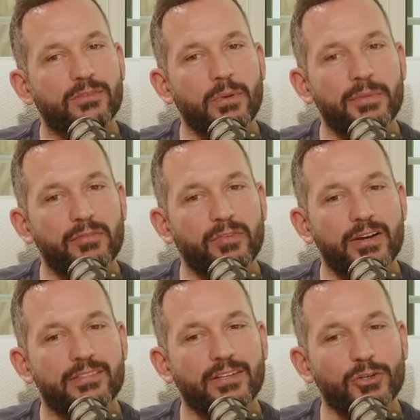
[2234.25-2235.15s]
to maybe the
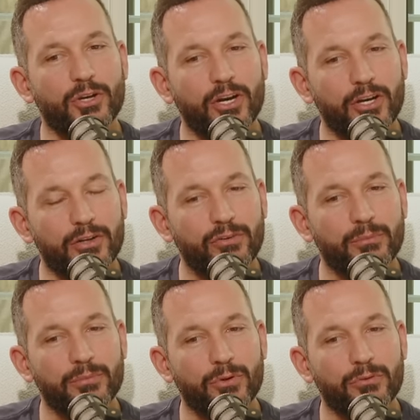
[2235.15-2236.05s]
advice that you heard
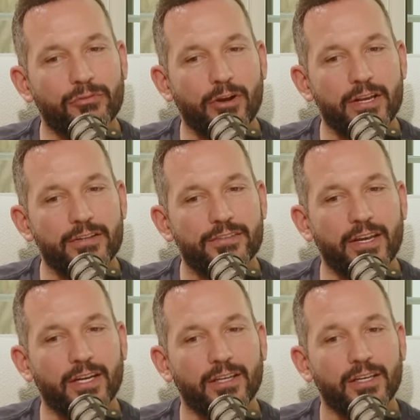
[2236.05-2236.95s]
from your friend
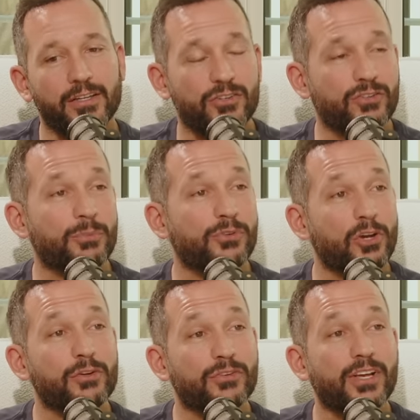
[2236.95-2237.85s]
saying, just
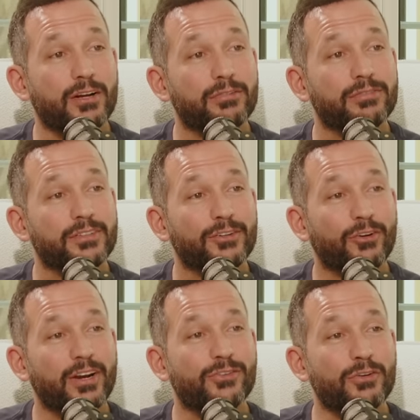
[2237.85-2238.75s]
observe yourself,
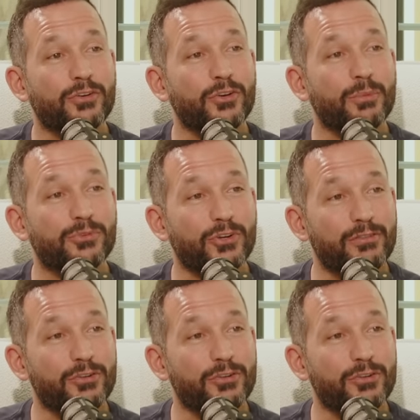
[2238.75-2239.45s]
right? So if you observe